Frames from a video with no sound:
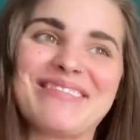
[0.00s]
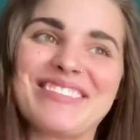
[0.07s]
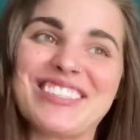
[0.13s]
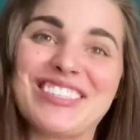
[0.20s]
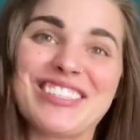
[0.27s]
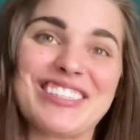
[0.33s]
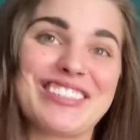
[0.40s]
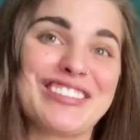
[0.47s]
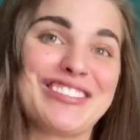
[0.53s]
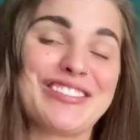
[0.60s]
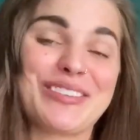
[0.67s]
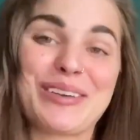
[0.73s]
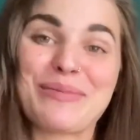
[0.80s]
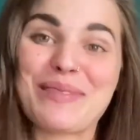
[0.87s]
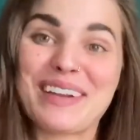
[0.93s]
just a
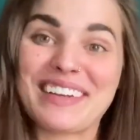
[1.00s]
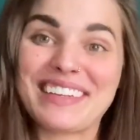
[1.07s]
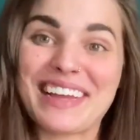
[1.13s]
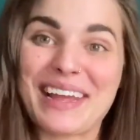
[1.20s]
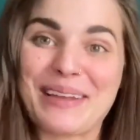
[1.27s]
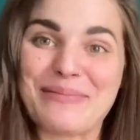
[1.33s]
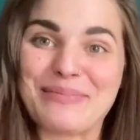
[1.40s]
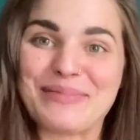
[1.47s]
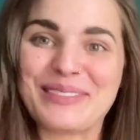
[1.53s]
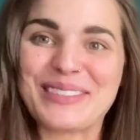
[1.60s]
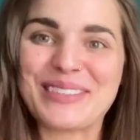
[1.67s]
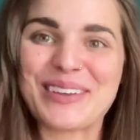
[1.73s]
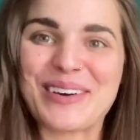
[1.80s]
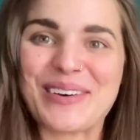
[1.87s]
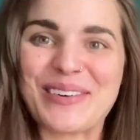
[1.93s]
short amount of time.
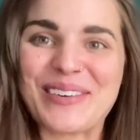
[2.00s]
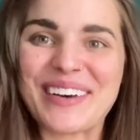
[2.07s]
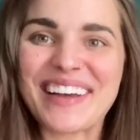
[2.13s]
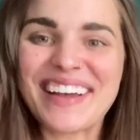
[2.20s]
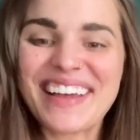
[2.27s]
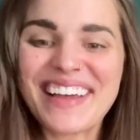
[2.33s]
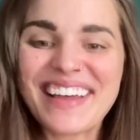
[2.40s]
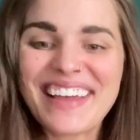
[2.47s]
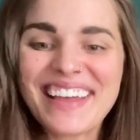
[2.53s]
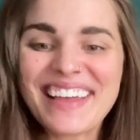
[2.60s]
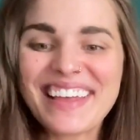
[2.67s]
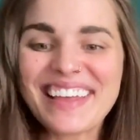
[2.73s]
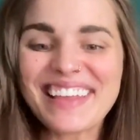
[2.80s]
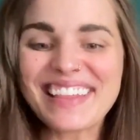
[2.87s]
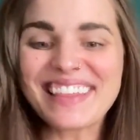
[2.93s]
So
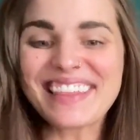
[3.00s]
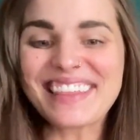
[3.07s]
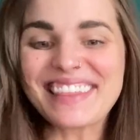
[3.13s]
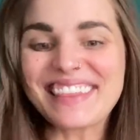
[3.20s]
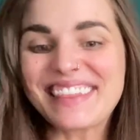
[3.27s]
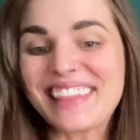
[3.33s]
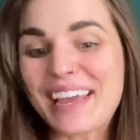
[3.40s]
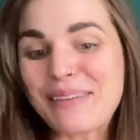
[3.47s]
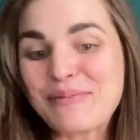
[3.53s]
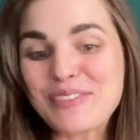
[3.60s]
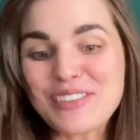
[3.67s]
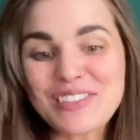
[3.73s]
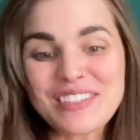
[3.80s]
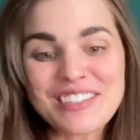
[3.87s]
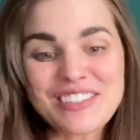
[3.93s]
I'm
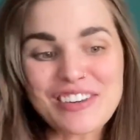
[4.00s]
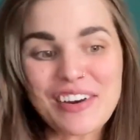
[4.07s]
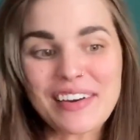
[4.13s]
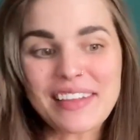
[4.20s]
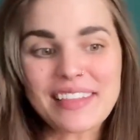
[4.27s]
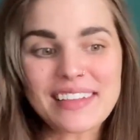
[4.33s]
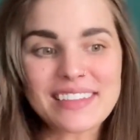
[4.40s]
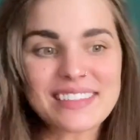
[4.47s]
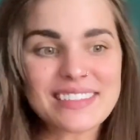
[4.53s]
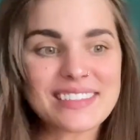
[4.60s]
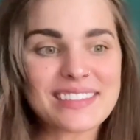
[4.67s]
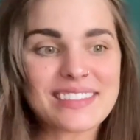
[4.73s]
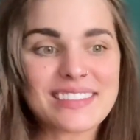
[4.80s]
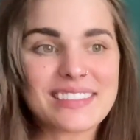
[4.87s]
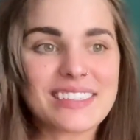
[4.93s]
just starting
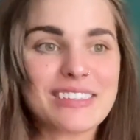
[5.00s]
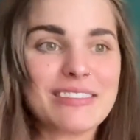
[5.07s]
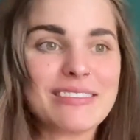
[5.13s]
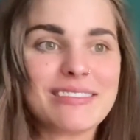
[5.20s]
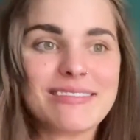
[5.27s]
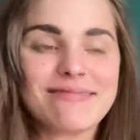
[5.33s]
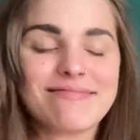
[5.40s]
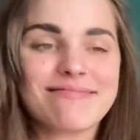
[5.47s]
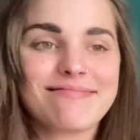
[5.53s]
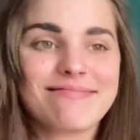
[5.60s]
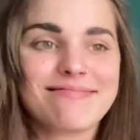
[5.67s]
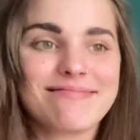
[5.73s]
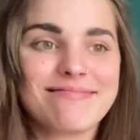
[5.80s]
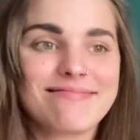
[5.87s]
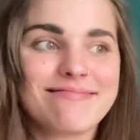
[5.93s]
this little
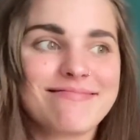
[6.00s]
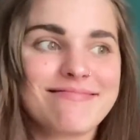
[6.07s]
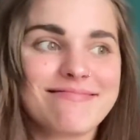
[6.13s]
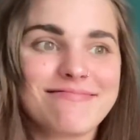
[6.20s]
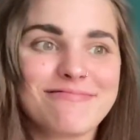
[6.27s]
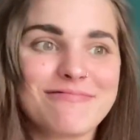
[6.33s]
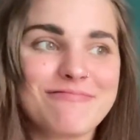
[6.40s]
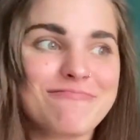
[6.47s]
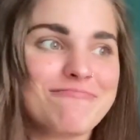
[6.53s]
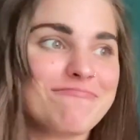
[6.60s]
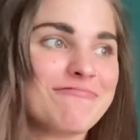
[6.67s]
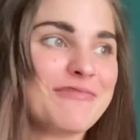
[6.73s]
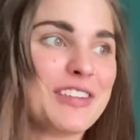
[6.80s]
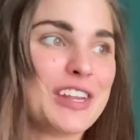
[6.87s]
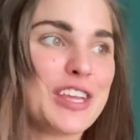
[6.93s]

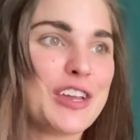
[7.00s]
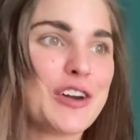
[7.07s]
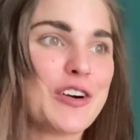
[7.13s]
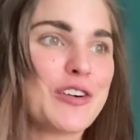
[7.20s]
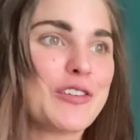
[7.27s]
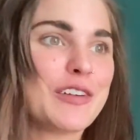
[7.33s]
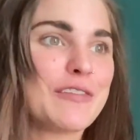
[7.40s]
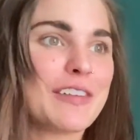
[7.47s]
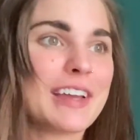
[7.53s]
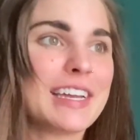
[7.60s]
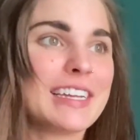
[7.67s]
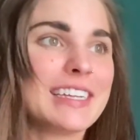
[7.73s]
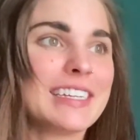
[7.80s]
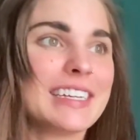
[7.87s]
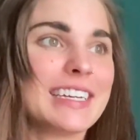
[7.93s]
video. If
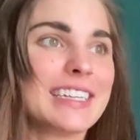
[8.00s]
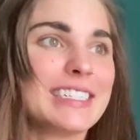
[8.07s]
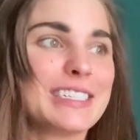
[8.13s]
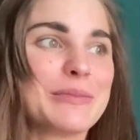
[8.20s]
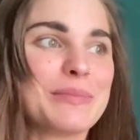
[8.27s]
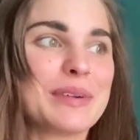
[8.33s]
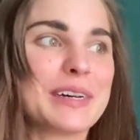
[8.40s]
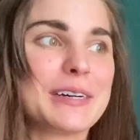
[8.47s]
I end up